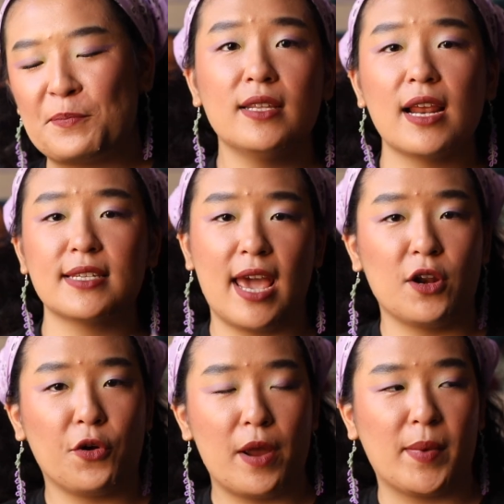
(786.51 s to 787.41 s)
The next
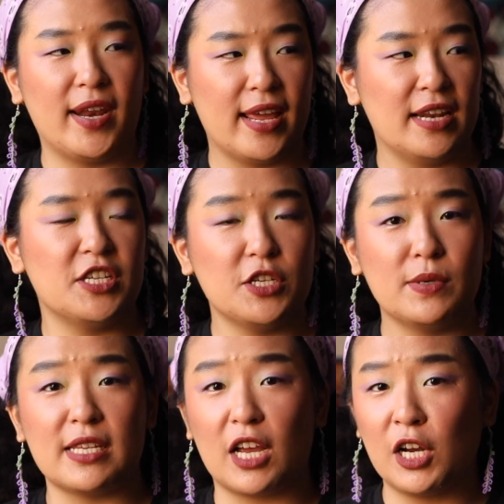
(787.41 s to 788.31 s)
category I'm going to get into
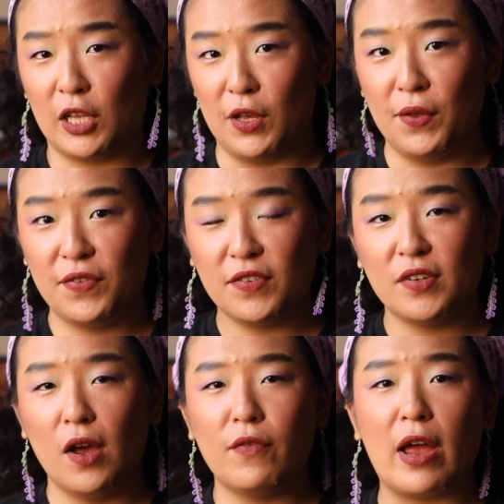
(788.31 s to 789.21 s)
is like clothes and
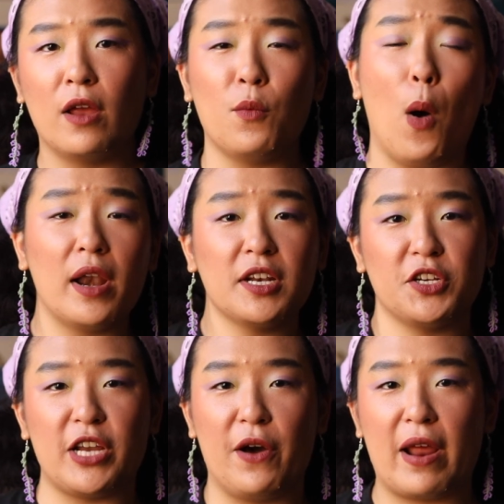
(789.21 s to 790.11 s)
stuff. I wanted to
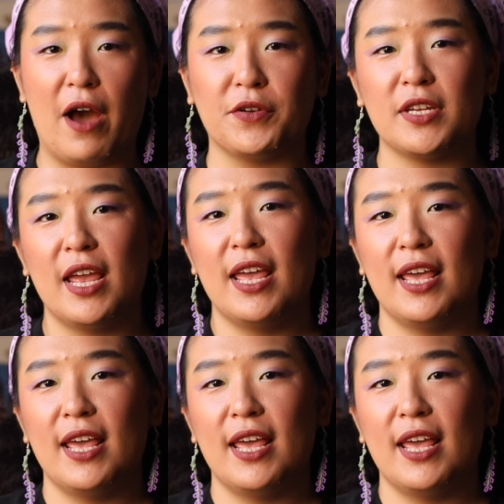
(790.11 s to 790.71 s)
shout out